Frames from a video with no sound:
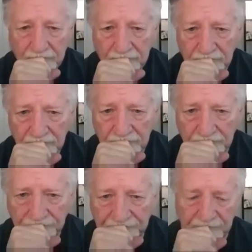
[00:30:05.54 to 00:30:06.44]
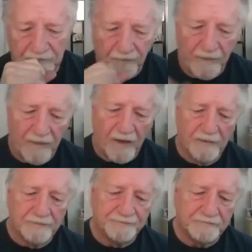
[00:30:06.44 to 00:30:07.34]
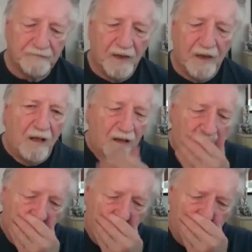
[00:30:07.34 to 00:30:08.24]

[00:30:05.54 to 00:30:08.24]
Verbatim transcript: from like the commercials and the animation is